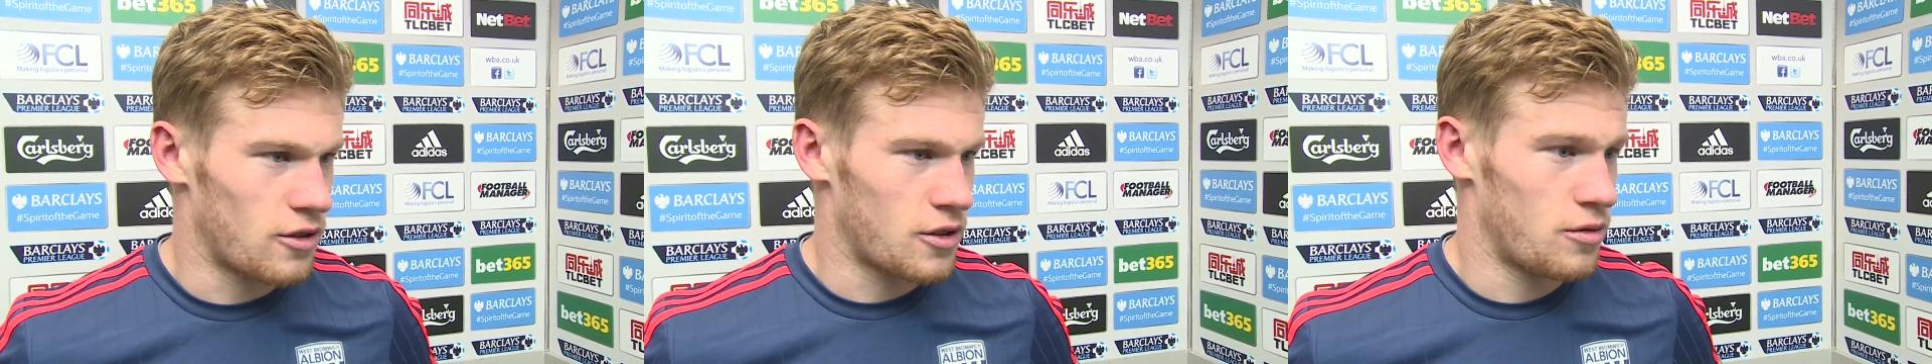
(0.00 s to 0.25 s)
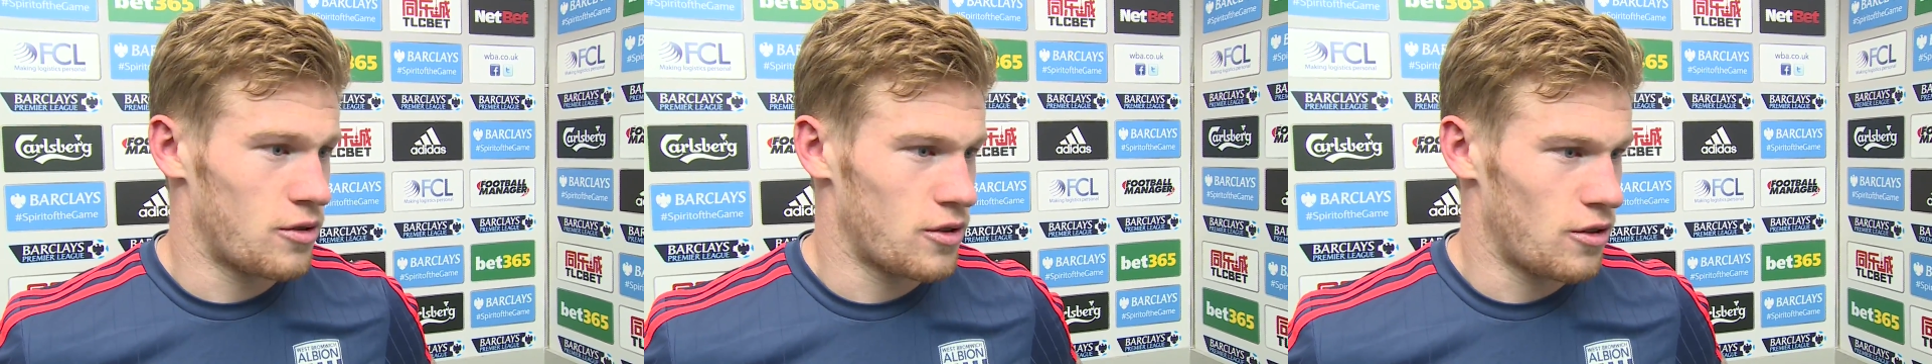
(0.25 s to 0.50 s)
Look,
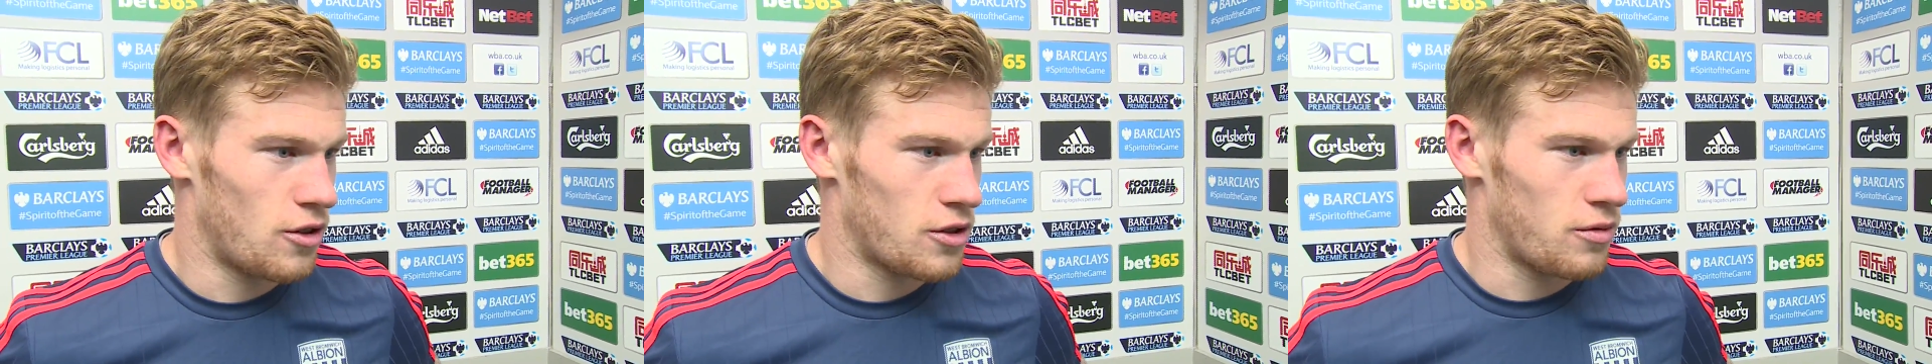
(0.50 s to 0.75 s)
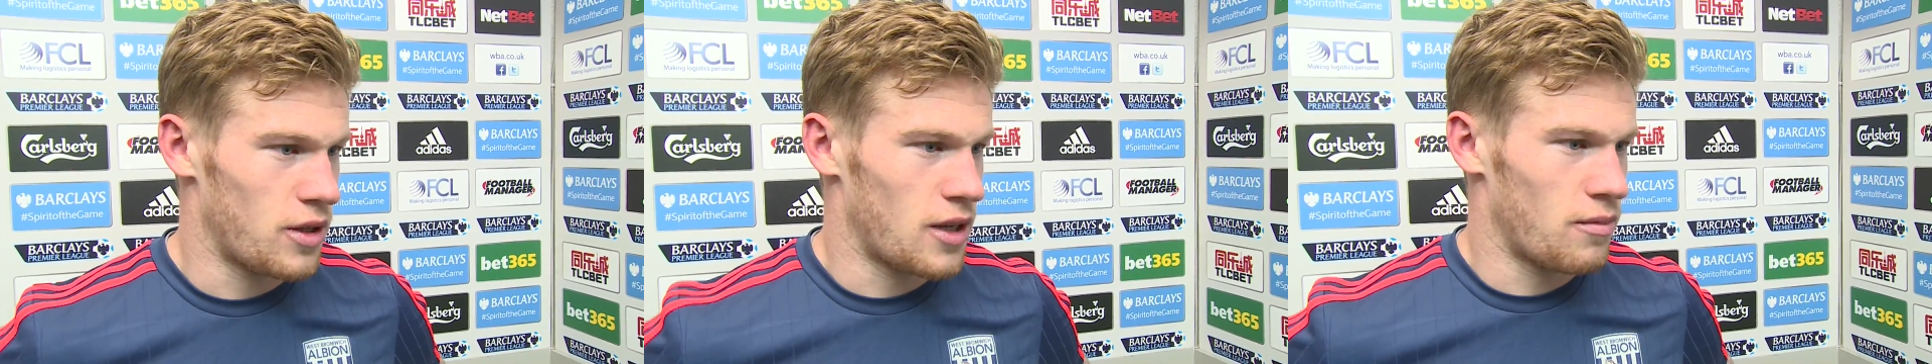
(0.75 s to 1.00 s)
as long as
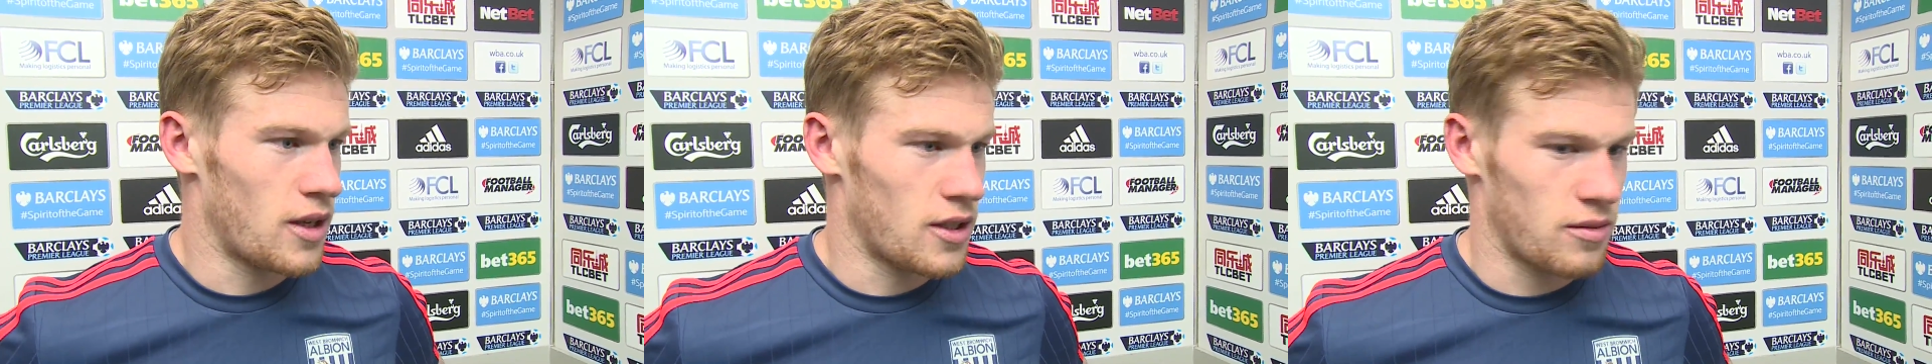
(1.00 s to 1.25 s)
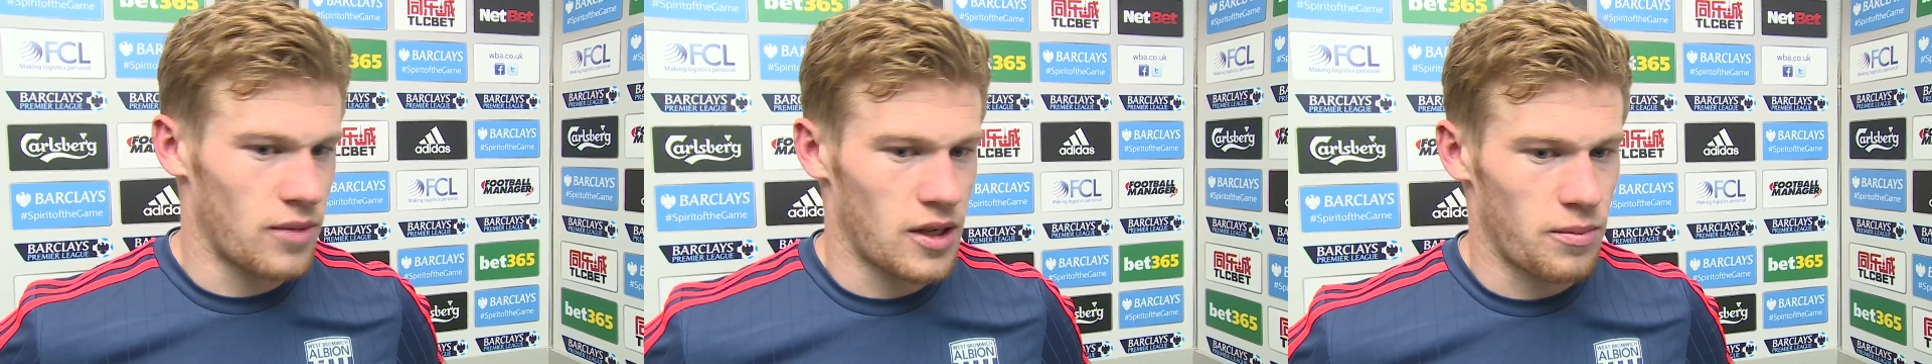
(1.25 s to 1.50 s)
we get
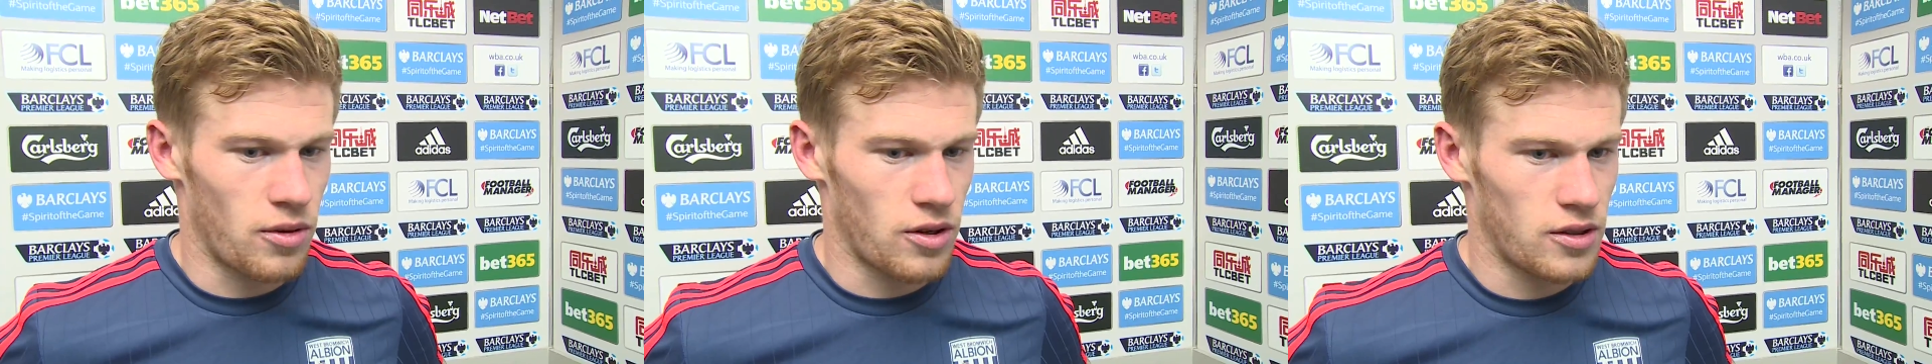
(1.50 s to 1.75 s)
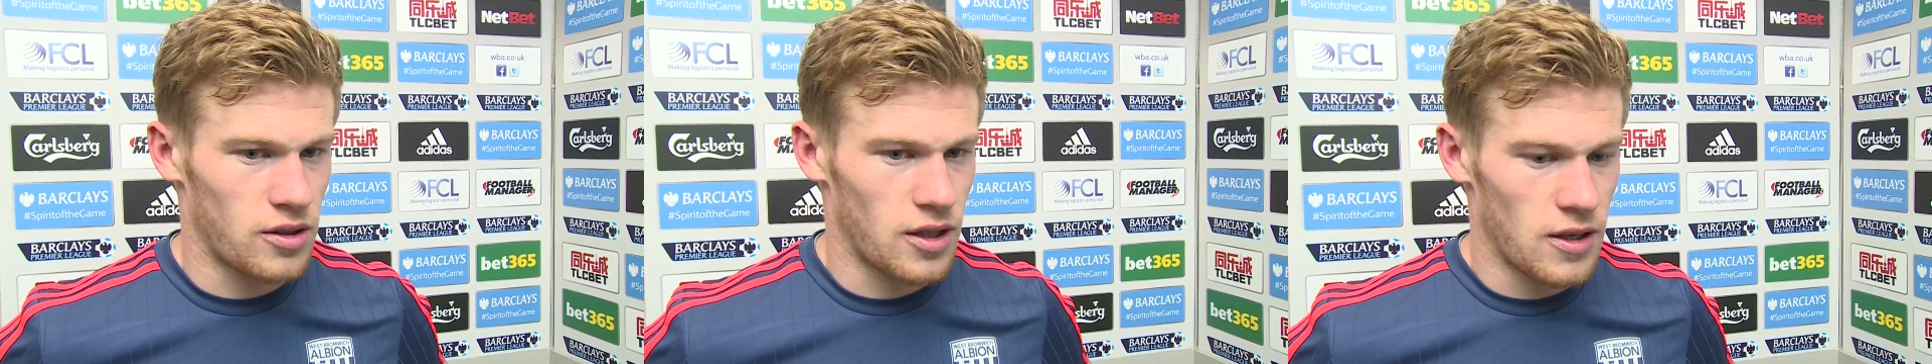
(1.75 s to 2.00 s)
as many
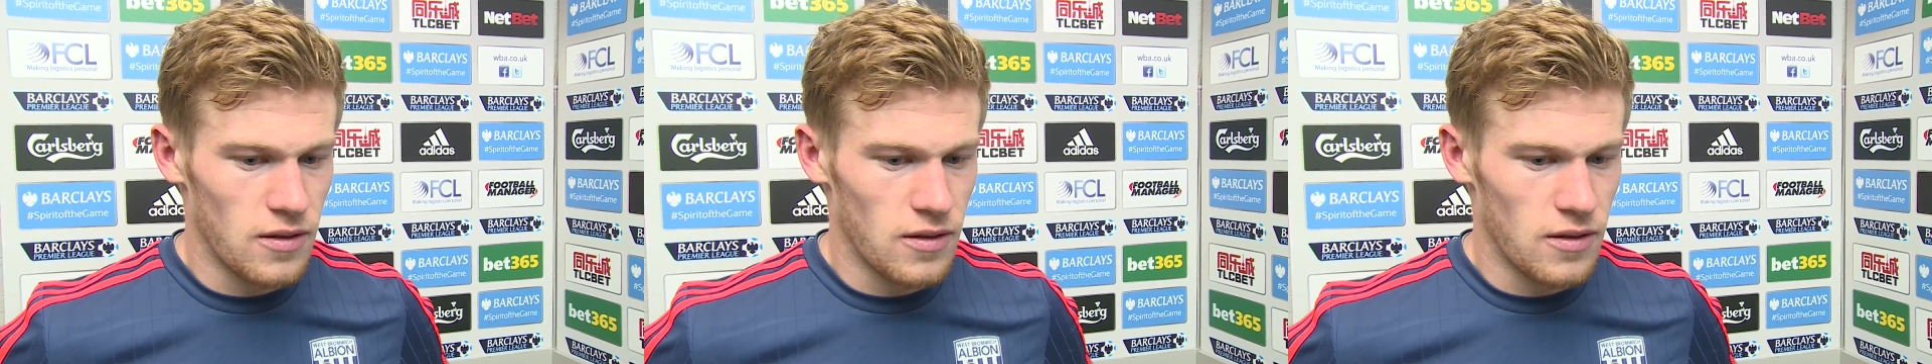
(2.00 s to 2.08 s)
points